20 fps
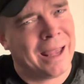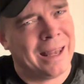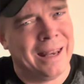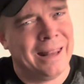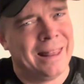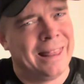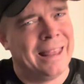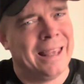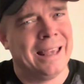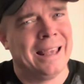in, I
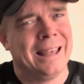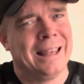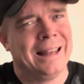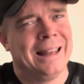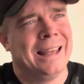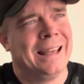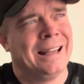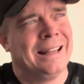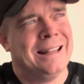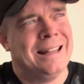think,
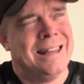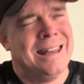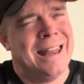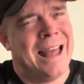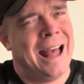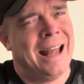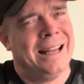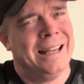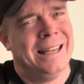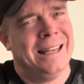like
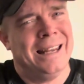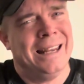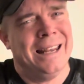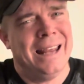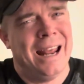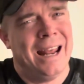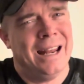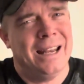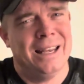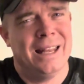
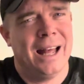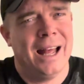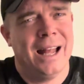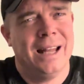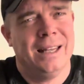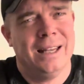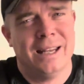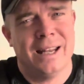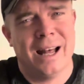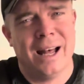98,
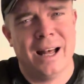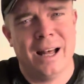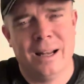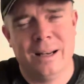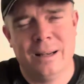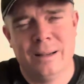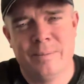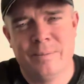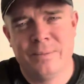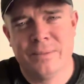
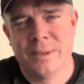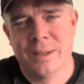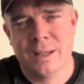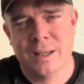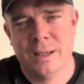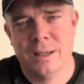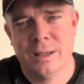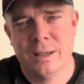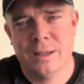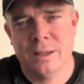99
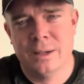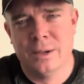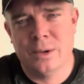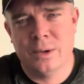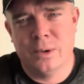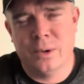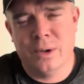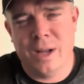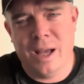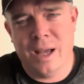
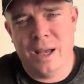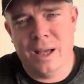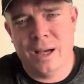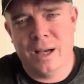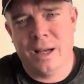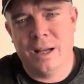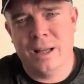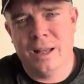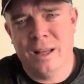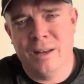on
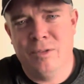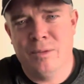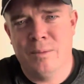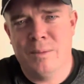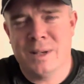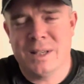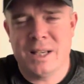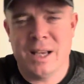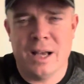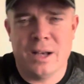a
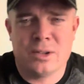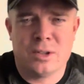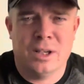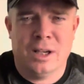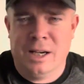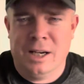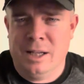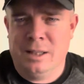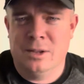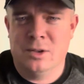infamous house on
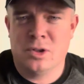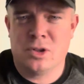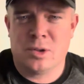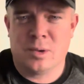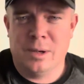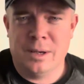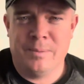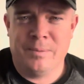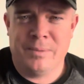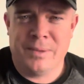Huntington
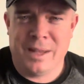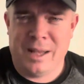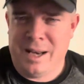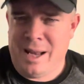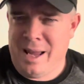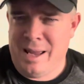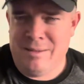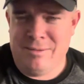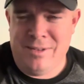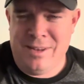Street. And
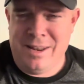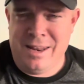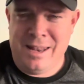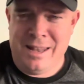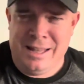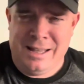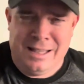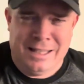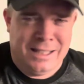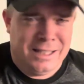I have
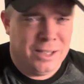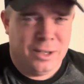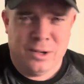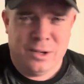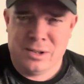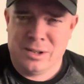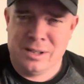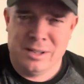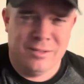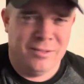
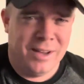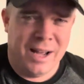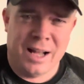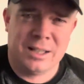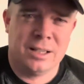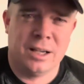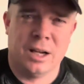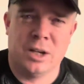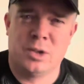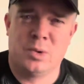seriously have not
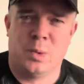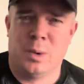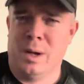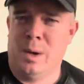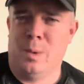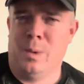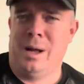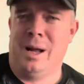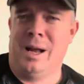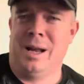touched
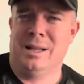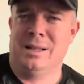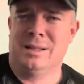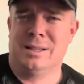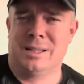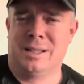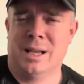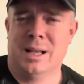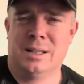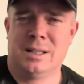white wine
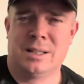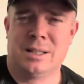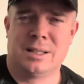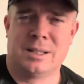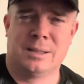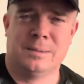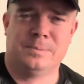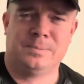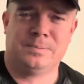since.